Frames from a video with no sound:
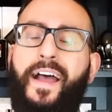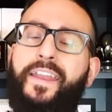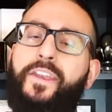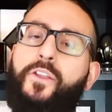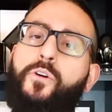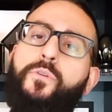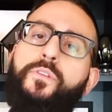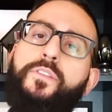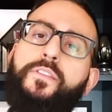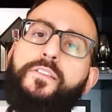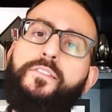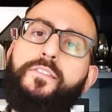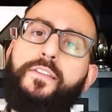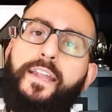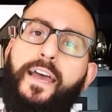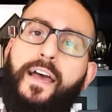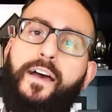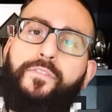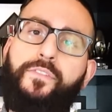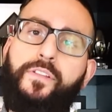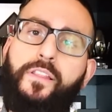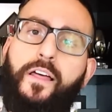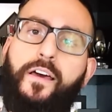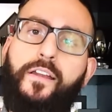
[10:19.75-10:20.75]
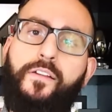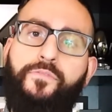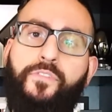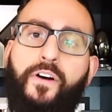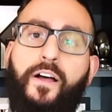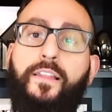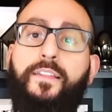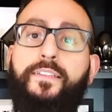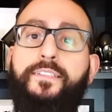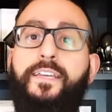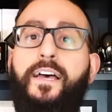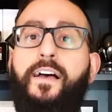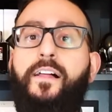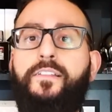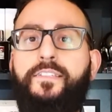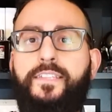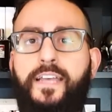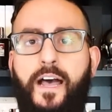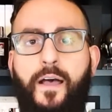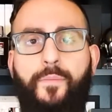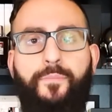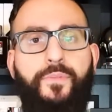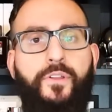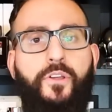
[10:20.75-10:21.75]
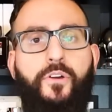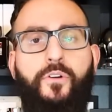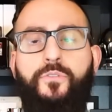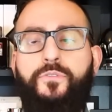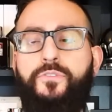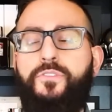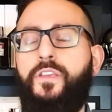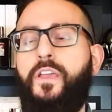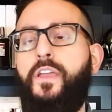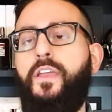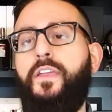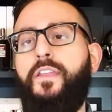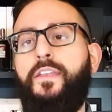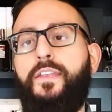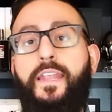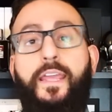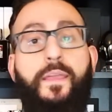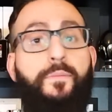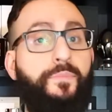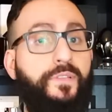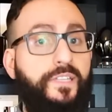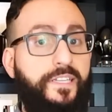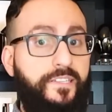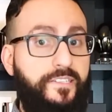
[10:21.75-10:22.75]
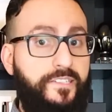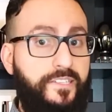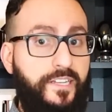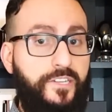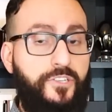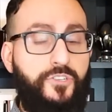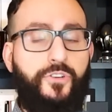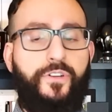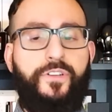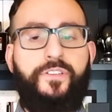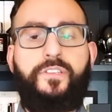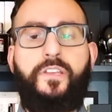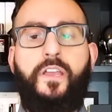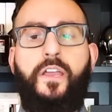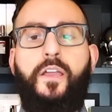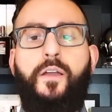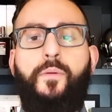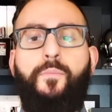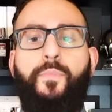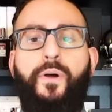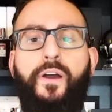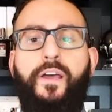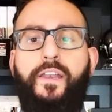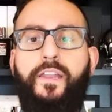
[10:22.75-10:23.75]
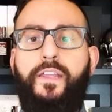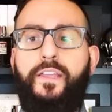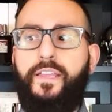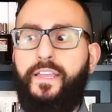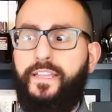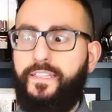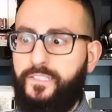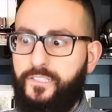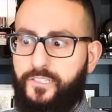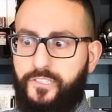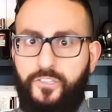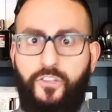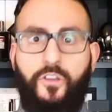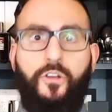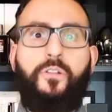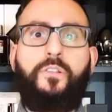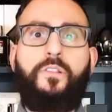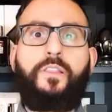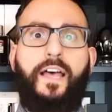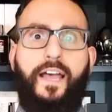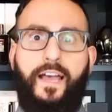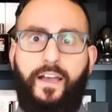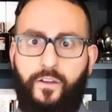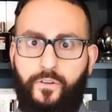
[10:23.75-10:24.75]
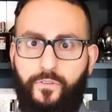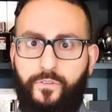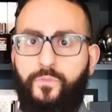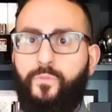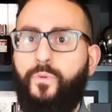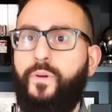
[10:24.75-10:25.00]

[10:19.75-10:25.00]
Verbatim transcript: I know it doesn't have a lot of volatile top notes, namely citrus, but it's still loud.